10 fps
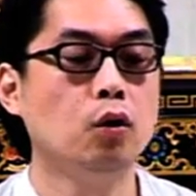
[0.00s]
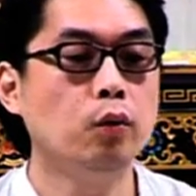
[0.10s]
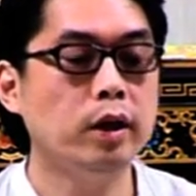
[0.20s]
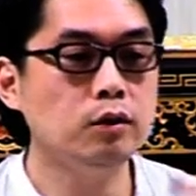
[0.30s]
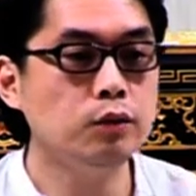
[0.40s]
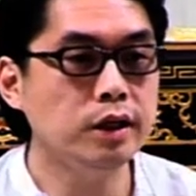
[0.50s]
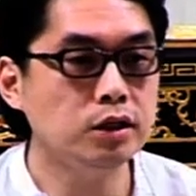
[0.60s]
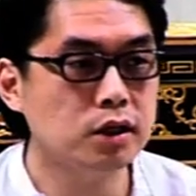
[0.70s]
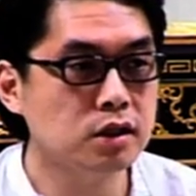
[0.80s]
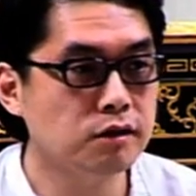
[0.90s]
When we
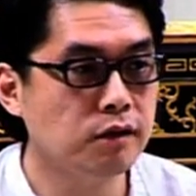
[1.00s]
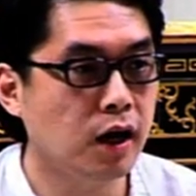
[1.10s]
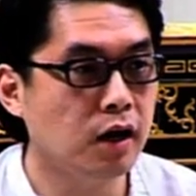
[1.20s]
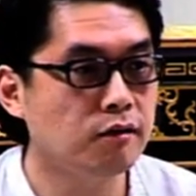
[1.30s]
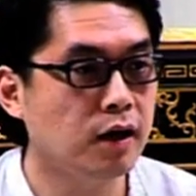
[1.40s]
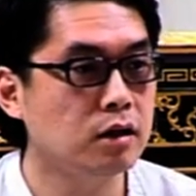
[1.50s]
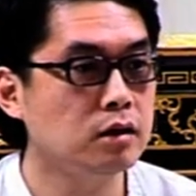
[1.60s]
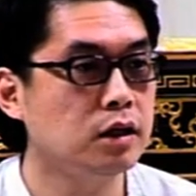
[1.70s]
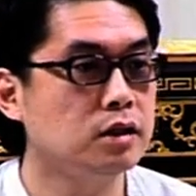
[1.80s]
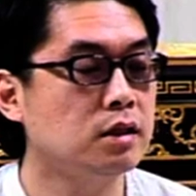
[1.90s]
justify and
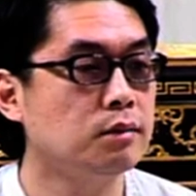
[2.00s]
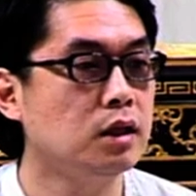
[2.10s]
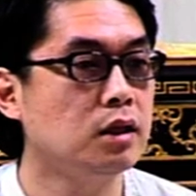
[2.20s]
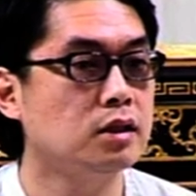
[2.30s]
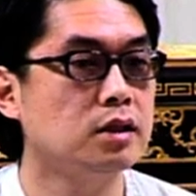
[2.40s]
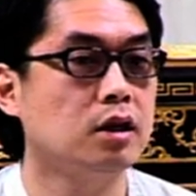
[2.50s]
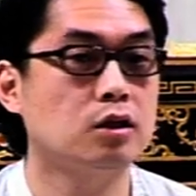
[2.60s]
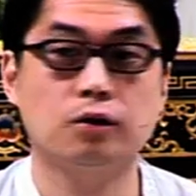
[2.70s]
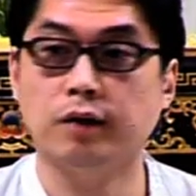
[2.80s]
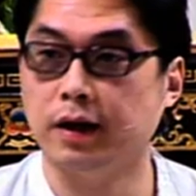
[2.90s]
validate something that's not
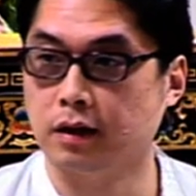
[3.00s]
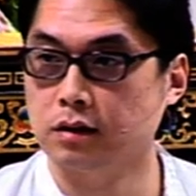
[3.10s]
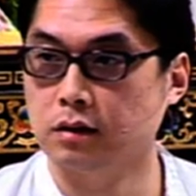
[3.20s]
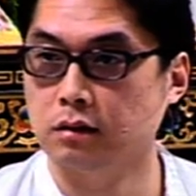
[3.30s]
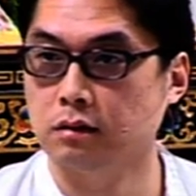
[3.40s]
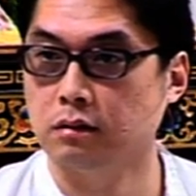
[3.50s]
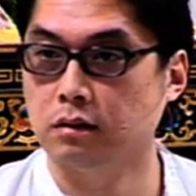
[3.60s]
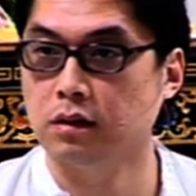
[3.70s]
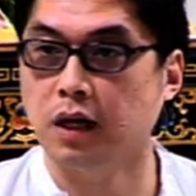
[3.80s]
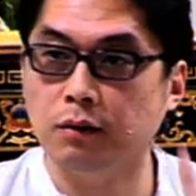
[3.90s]
correct,
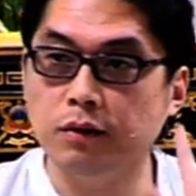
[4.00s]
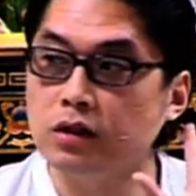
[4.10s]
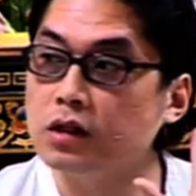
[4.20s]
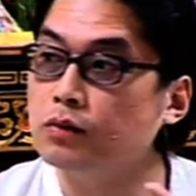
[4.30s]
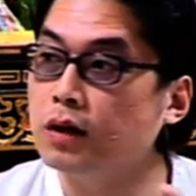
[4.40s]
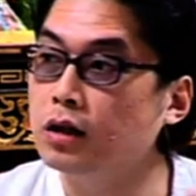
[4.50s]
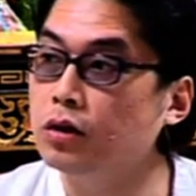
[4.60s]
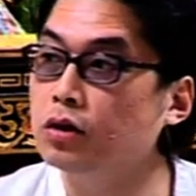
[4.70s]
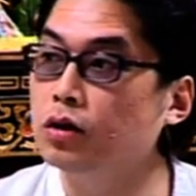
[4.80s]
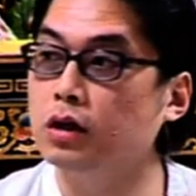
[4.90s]
and we just want to
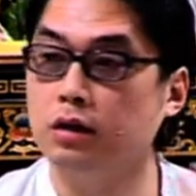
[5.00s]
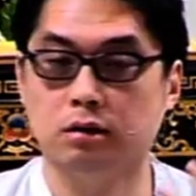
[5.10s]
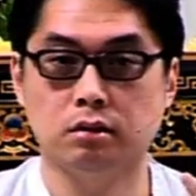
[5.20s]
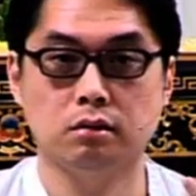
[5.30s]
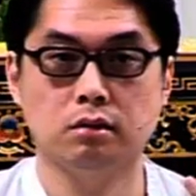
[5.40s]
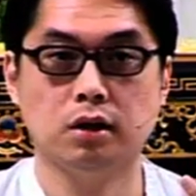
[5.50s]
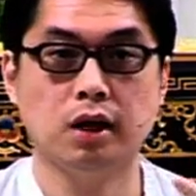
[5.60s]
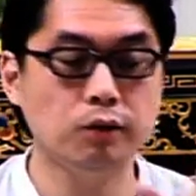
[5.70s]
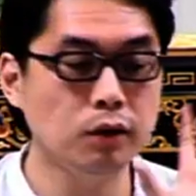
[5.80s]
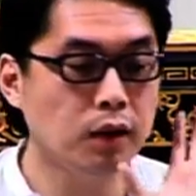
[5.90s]
look good,
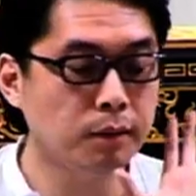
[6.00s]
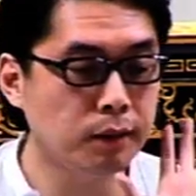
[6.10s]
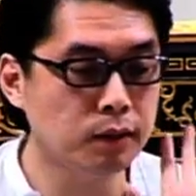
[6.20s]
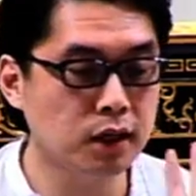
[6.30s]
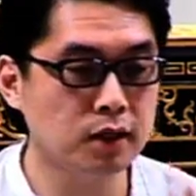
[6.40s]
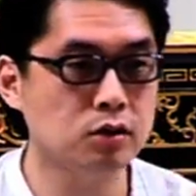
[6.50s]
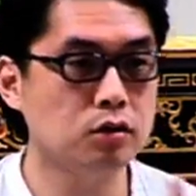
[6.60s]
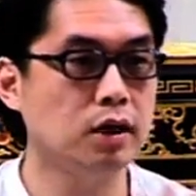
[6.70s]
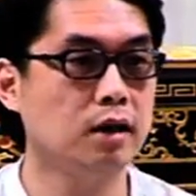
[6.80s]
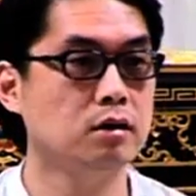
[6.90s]
and we want people not to
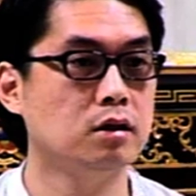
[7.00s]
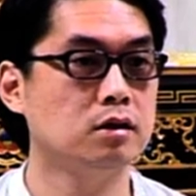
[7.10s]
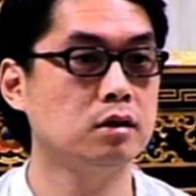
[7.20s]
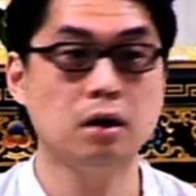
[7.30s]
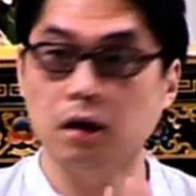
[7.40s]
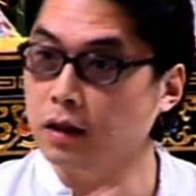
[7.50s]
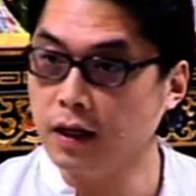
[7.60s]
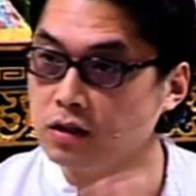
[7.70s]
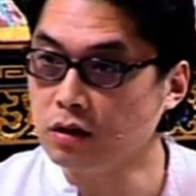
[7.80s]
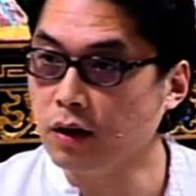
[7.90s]
look down on us,
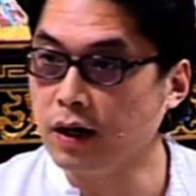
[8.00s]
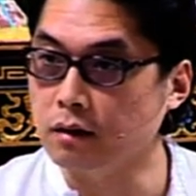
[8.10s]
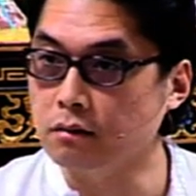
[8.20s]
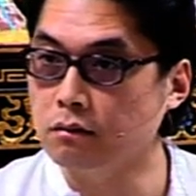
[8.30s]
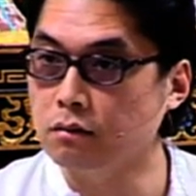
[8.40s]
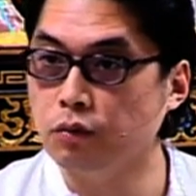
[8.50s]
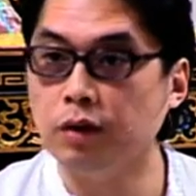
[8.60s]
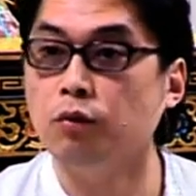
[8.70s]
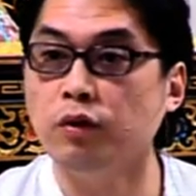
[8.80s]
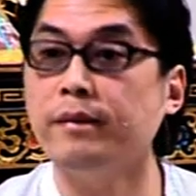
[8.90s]
that's all right.
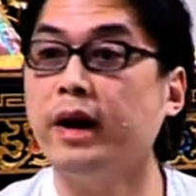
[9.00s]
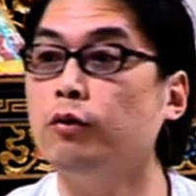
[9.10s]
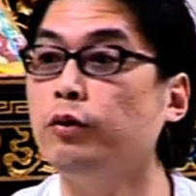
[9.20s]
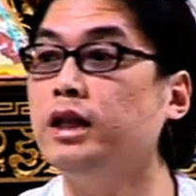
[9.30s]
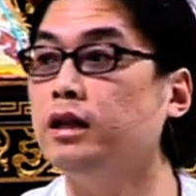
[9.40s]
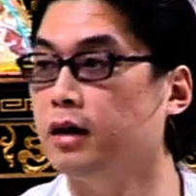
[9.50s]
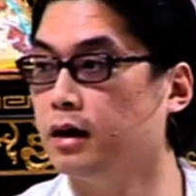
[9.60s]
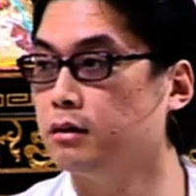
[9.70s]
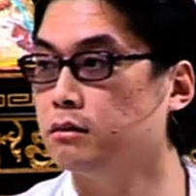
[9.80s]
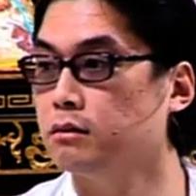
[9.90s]
We might win in
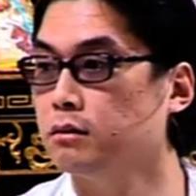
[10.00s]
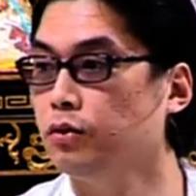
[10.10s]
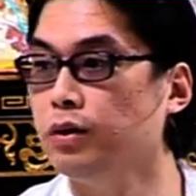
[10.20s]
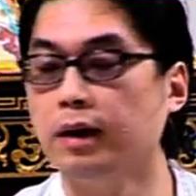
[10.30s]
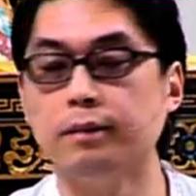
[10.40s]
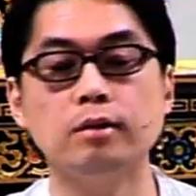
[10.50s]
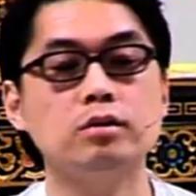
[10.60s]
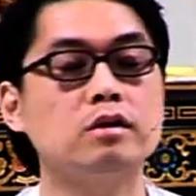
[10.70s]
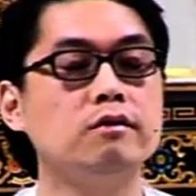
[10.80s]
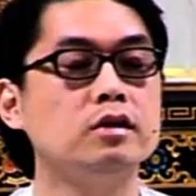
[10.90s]
that. We might be able
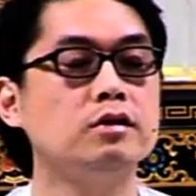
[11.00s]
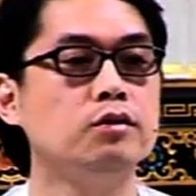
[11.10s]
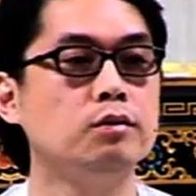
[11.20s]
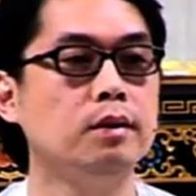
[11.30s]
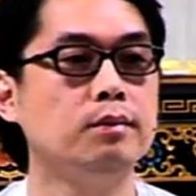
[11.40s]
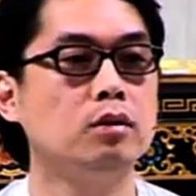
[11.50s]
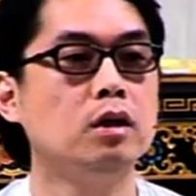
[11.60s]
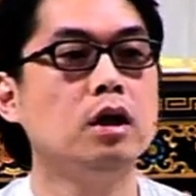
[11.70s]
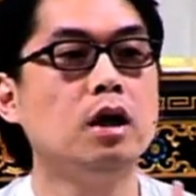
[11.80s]
to convince a few people.